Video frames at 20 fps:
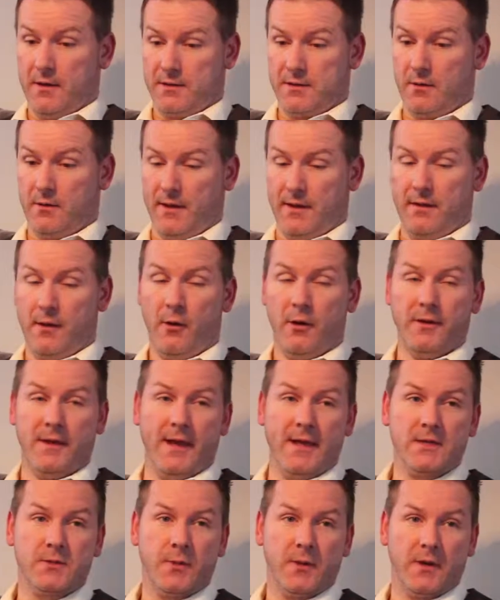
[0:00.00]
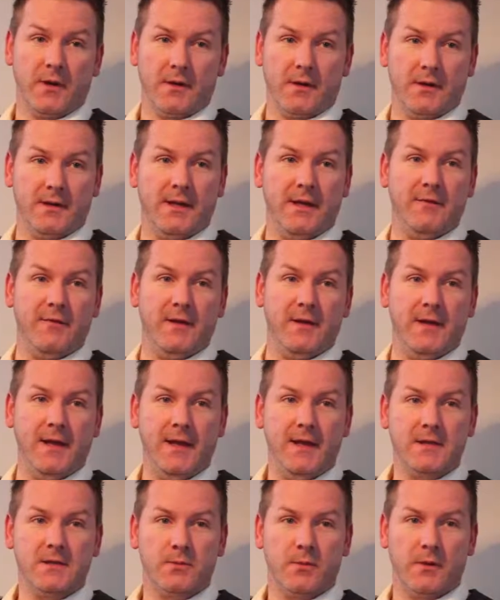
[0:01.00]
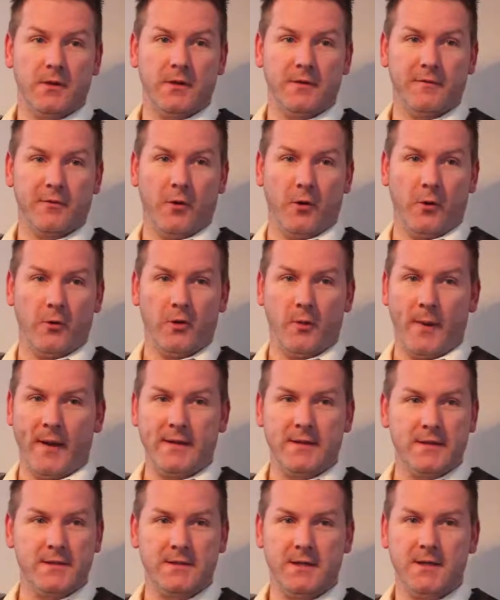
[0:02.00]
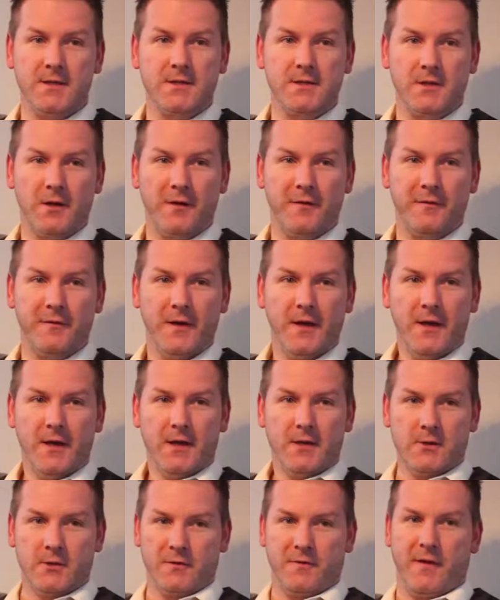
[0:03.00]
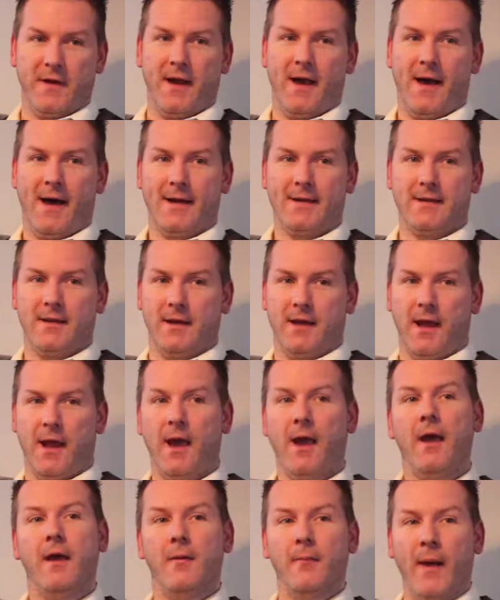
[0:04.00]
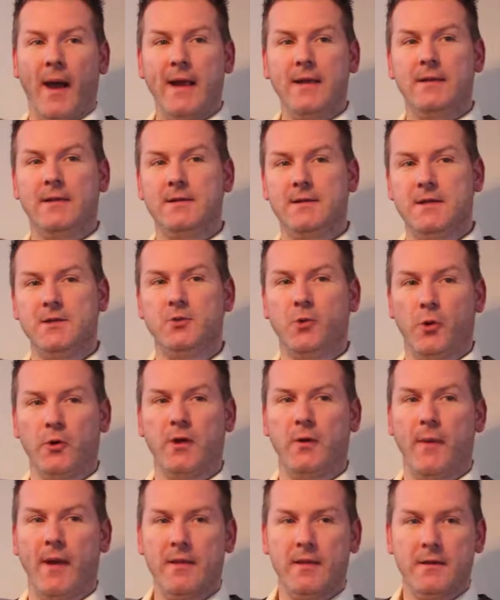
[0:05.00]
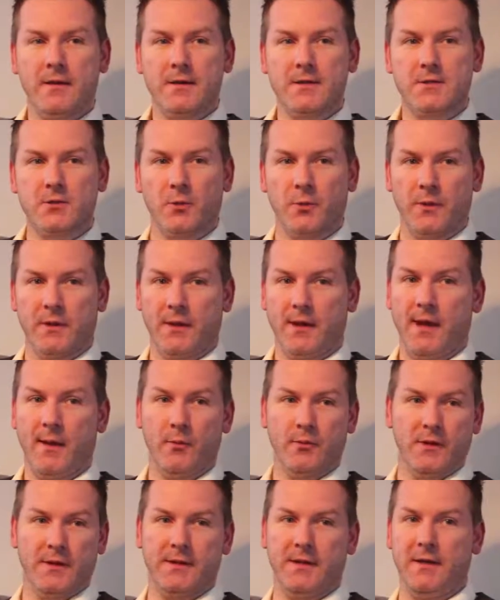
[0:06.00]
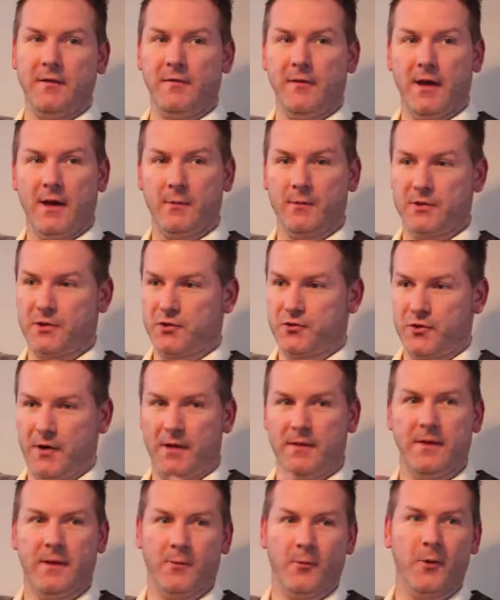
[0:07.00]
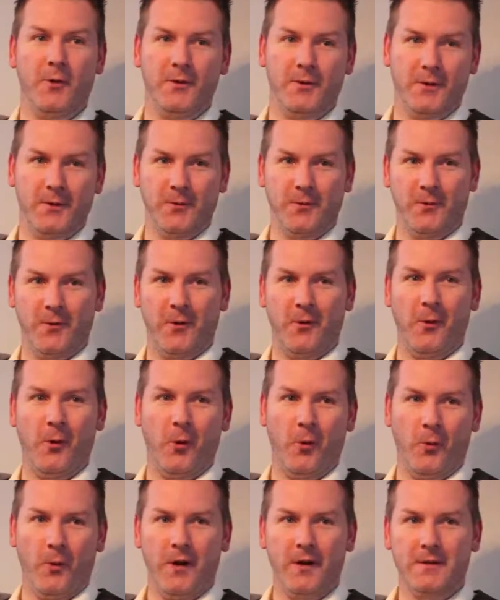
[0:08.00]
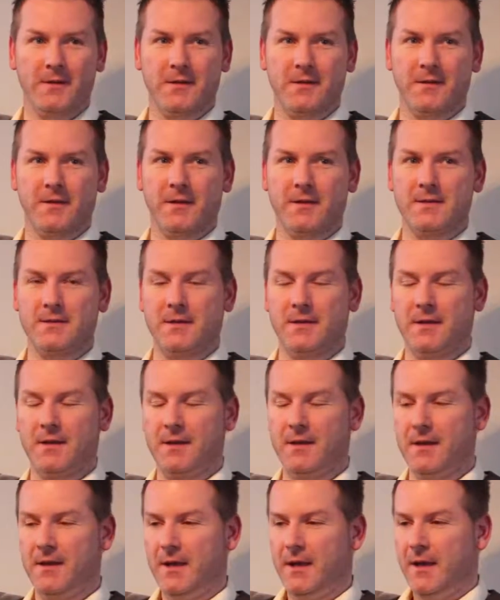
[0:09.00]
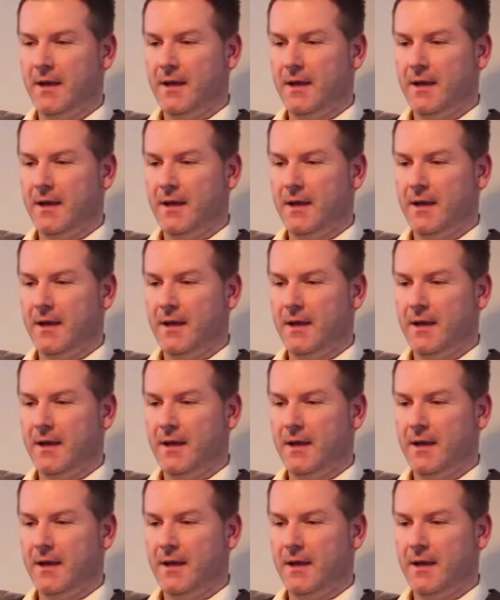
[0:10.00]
it's not like nowadays where you get DVDs where you've got all the behind the scenes stuff. It was very hard to get behind the scenes documentaries. So when they came on the TV, I was straight in there wanting to know how it all worked and things like that.